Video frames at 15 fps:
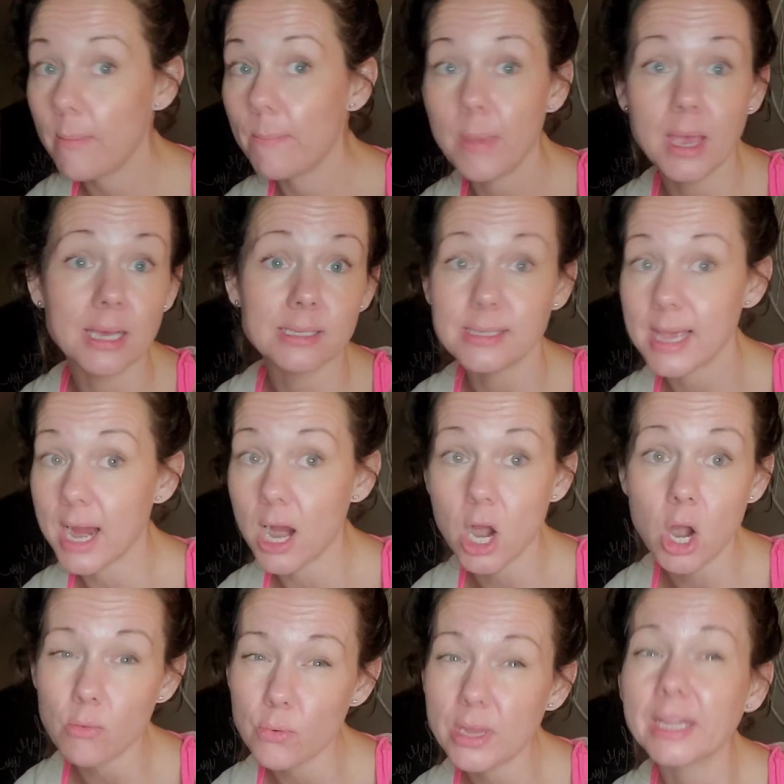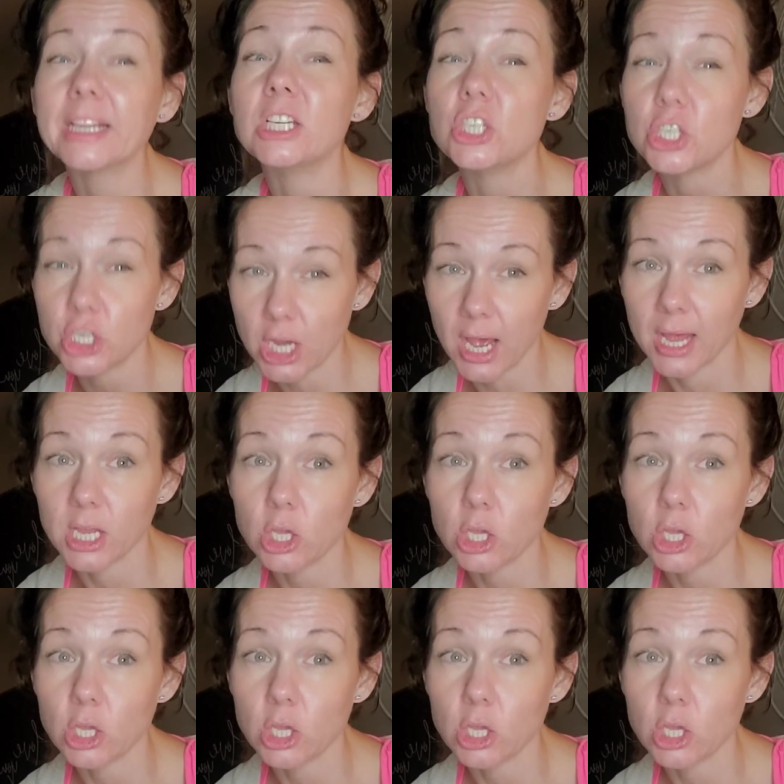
because they aren't really shut.